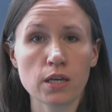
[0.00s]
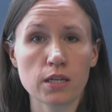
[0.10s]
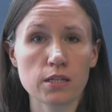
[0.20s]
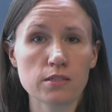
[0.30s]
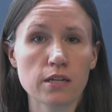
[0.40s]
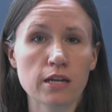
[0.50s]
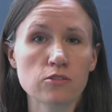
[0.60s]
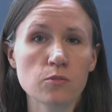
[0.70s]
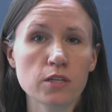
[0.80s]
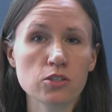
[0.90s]
In its
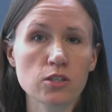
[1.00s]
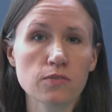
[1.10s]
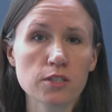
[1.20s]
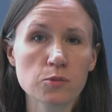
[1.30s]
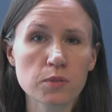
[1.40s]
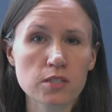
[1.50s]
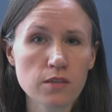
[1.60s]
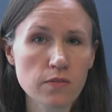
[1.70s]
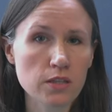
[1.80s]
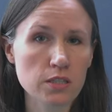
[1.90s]
announcement, Giphy
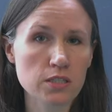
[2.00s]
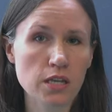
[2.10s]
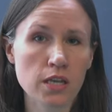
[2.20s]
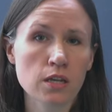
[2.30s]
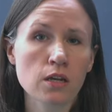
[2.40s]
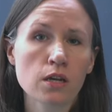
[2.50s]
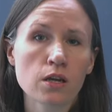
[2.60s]
specifically said,